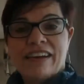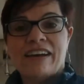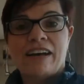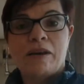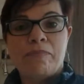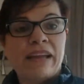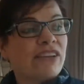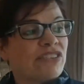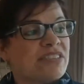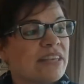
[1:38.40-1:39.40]

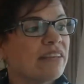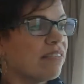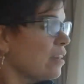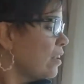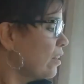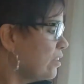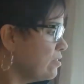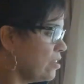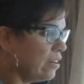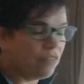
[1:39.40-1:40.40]
and you'll see that it
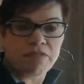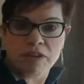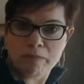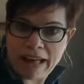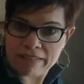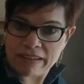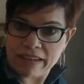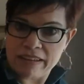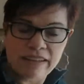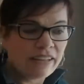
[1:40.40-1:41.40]
includes a full
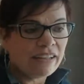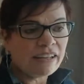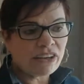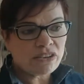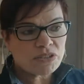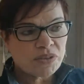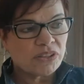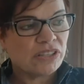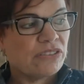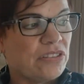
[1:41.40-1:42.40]
balcony. It also
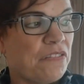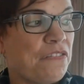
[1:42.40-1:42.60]
includes a